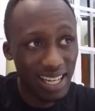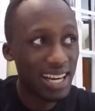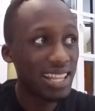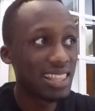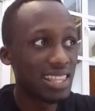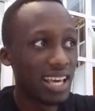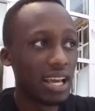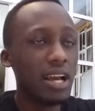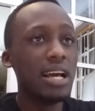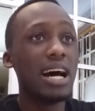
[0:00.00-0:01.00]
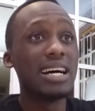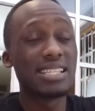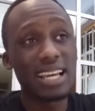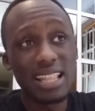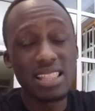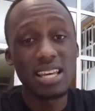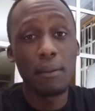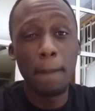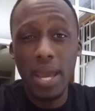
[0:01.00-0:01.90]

Another thing, second thing,